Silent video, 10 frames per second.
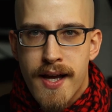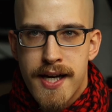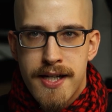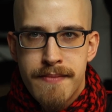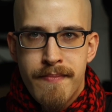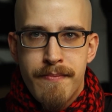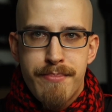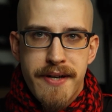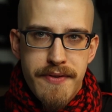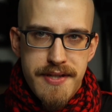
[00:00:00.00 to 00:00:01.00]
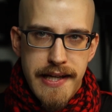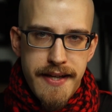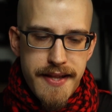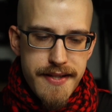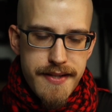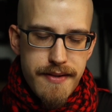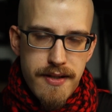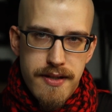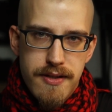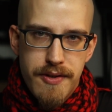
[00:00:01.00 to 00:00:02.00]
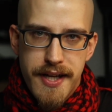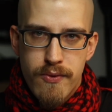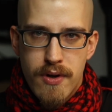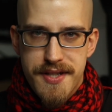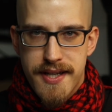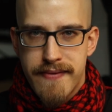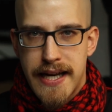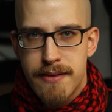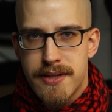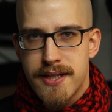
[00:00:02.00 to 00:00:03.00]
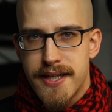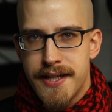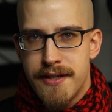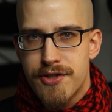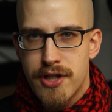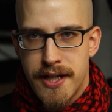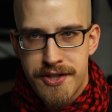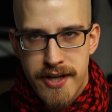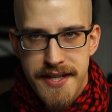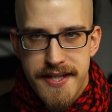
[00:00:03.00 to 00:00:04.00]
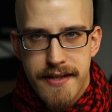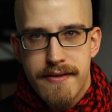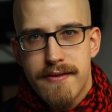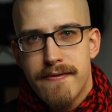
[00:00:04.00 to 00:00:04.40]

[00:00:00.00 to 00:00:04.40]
Previously, this hoodie was available in a Schoeller Dryskin